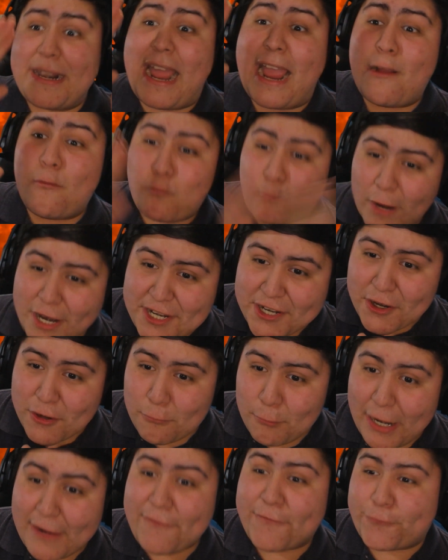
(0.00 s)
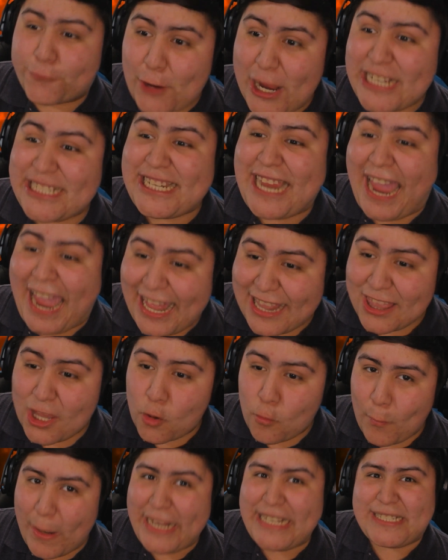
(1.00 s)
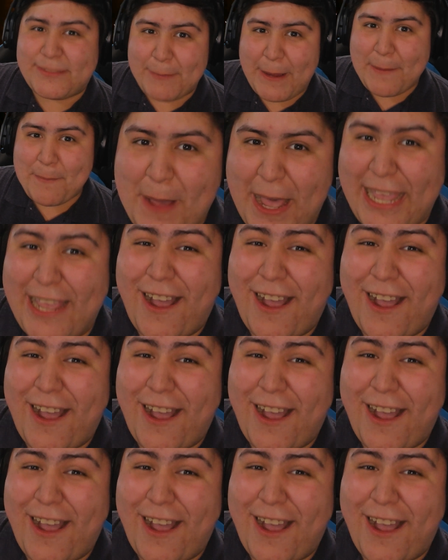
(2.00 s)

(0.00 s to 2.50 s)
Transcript: But I wonder what fresh hell awaits me by